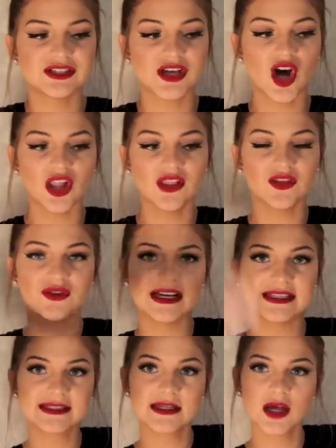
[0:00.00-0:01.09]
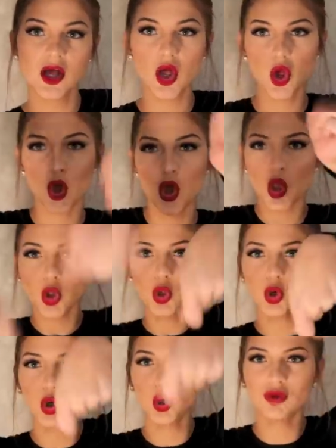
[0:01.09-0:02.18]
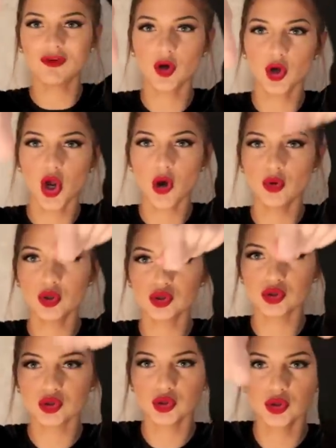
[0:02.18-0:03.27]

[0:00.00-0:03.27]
Just all on the wrist. Look it up, wrist.